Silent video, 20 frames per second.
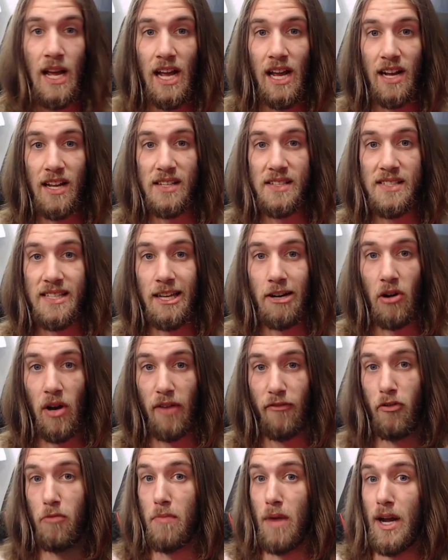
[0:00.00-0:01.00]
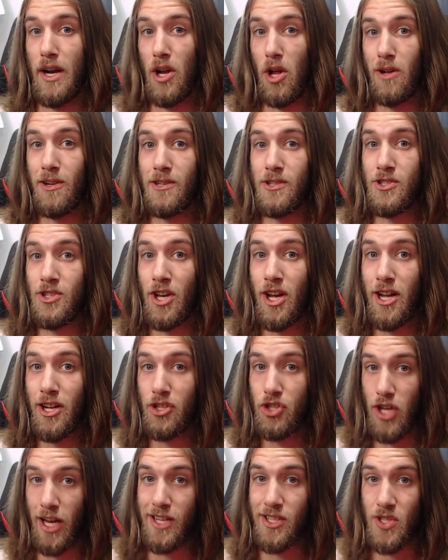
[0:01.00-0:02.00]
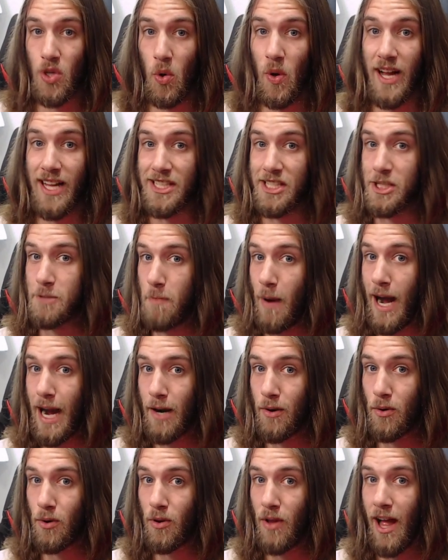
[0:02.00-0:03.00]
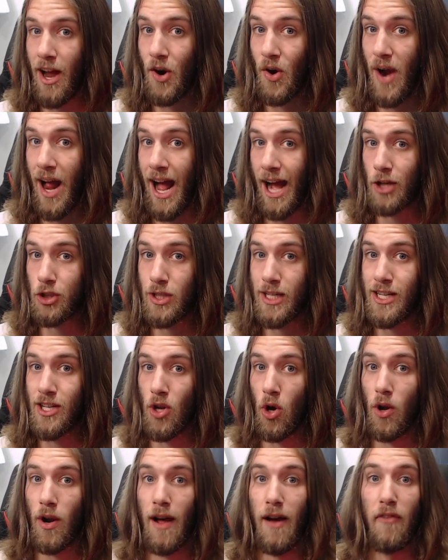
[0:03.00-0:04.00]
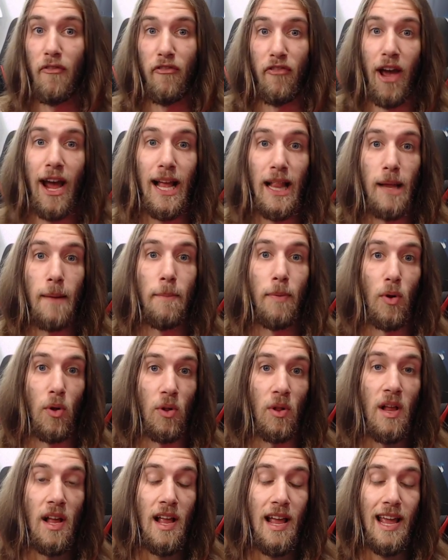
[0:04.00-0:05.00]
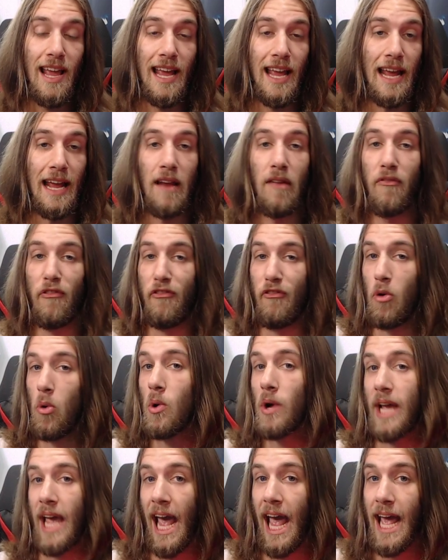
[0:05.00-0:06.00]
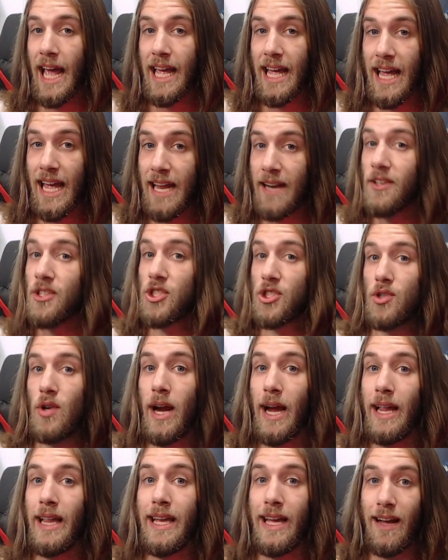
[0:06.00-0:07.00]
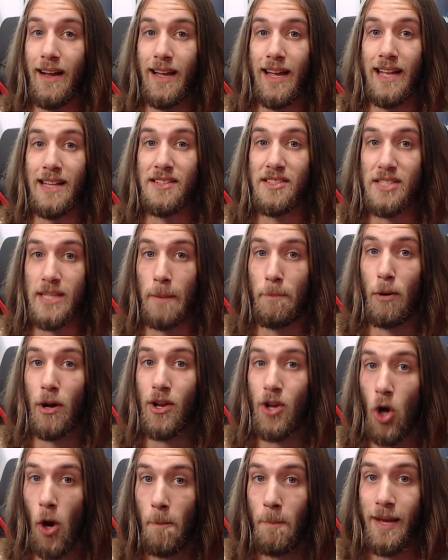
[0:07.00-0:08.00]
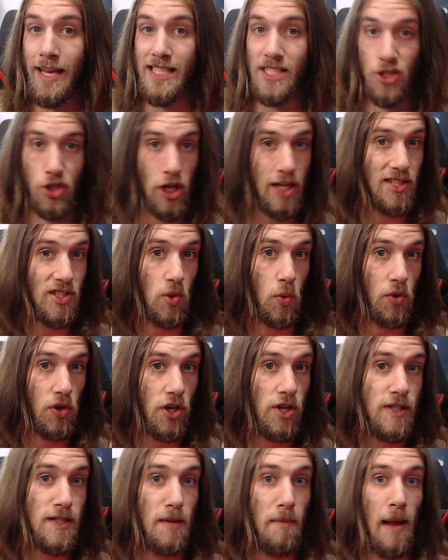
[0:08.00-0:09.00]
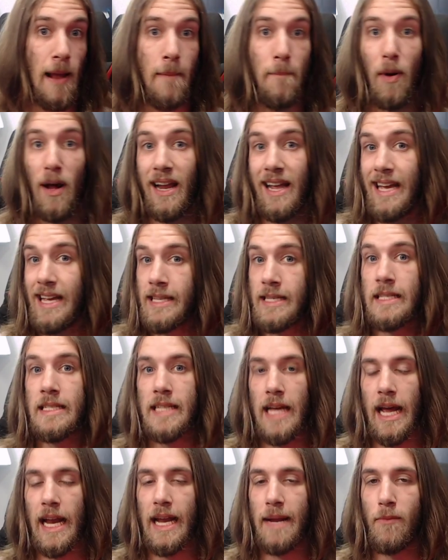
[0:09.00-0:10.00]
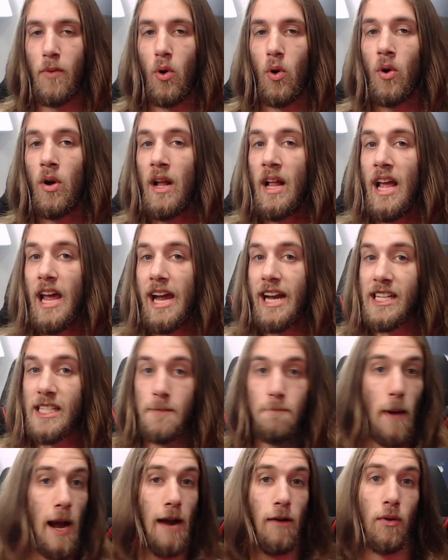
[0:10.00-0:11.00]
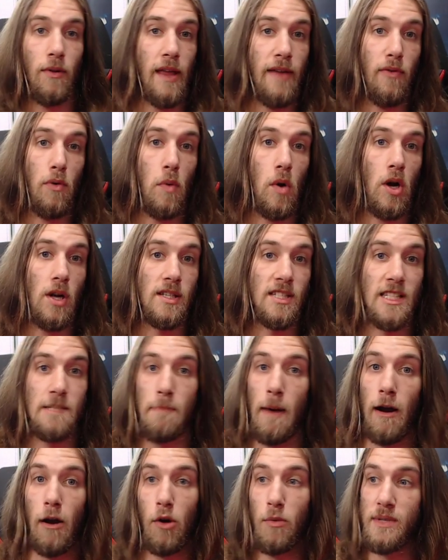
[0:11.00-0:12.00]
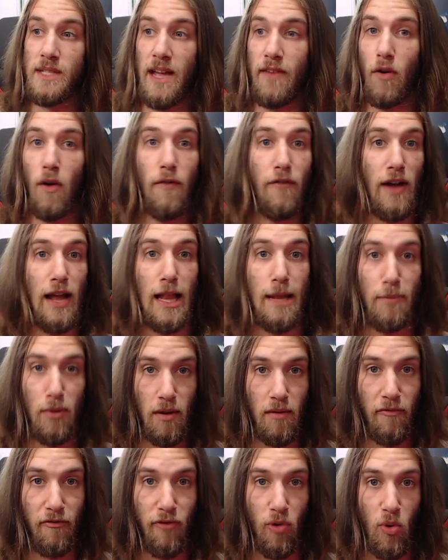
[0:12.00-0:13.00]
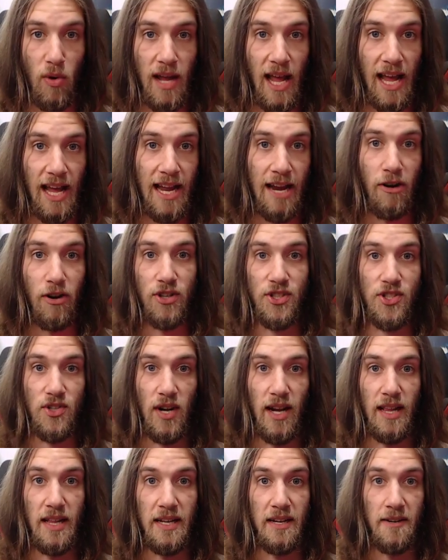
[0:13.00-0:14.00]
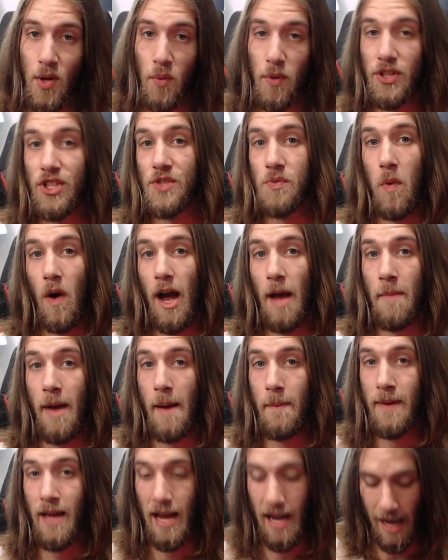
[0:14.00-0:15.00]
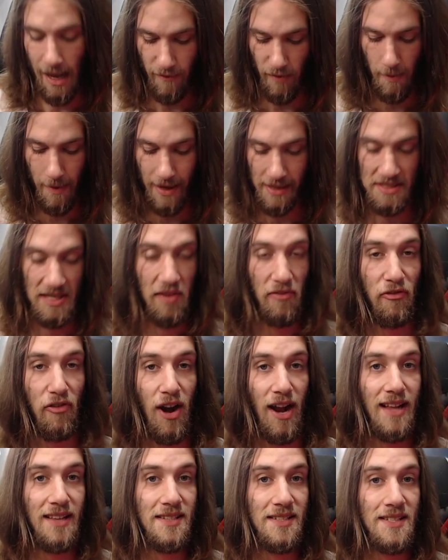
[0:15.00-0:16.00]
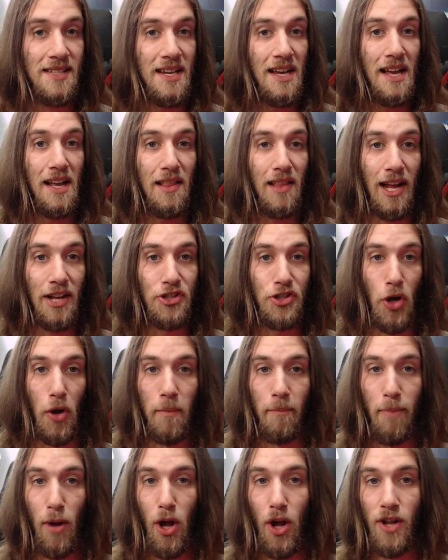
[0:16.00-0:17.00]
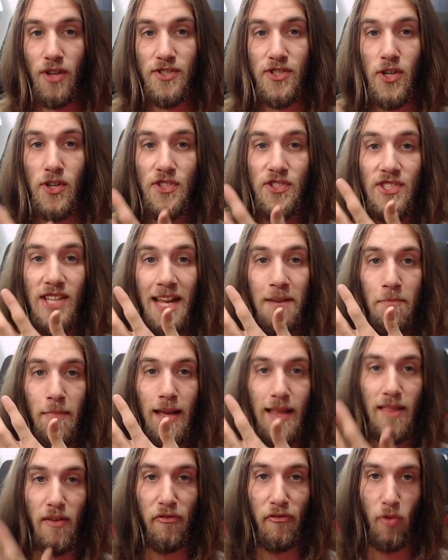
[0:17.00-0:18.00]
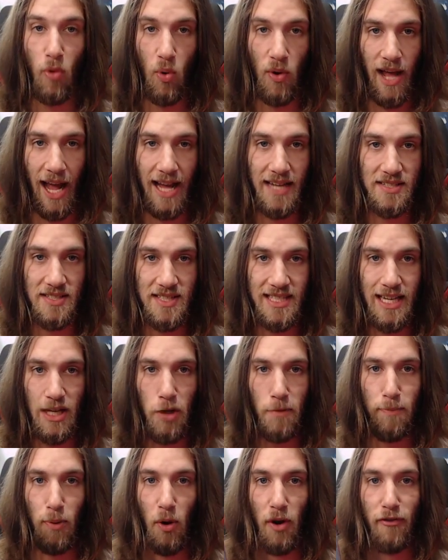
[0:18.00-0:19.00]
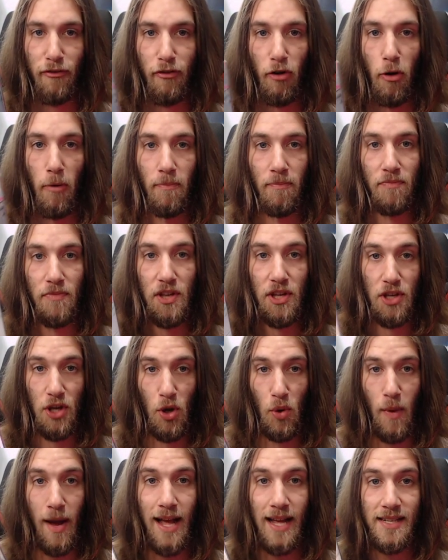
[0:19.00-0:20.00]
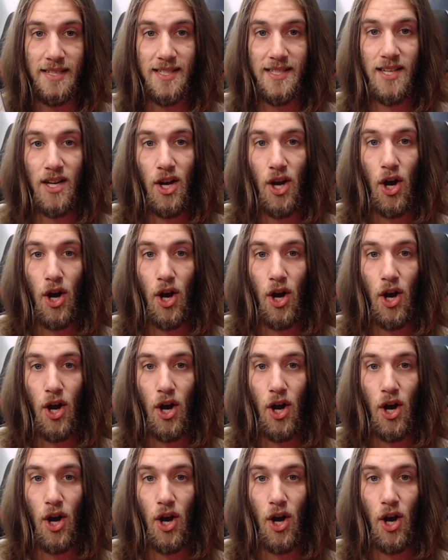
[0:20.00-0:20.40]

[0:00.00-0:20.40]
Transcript: considering from my knowledge, Jigsaw and Spiral are actually not available in 4K in Australia in separate copies. Jigsaw used to be, but isn't anymore, and Spiral never was. Spiral was never available in 4K here in Australia, which is why I'm happy I have amazing friends like John Burns who sent me the 4K Steelbook from the US